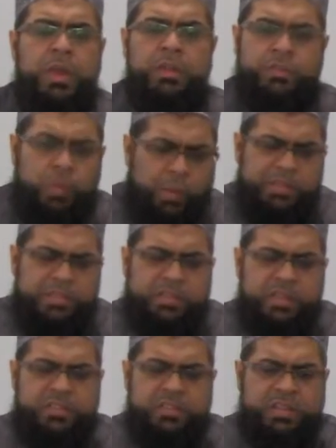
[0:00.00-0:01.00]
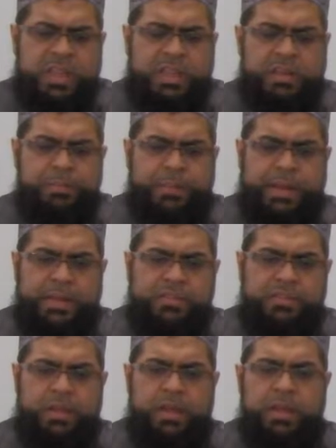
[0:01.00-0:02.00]
So once this has taken
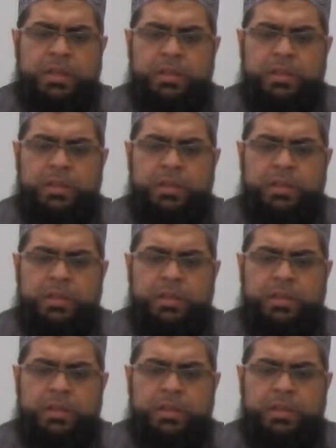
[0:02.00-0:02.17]
place,